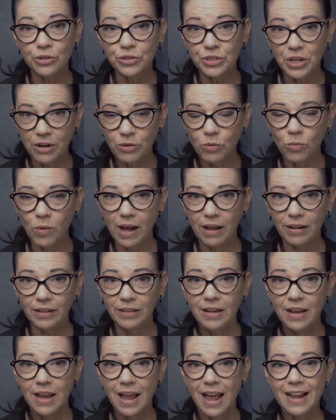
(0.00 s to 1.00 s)
are done
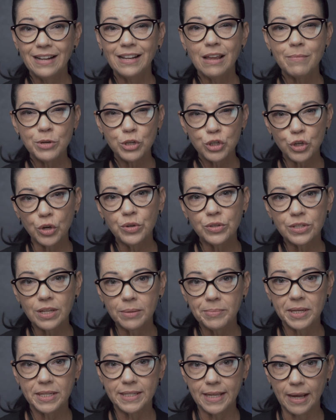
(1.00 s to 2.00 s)
well, and let me show you
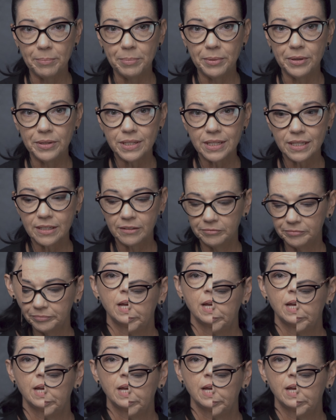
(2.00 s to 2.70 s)
some examples.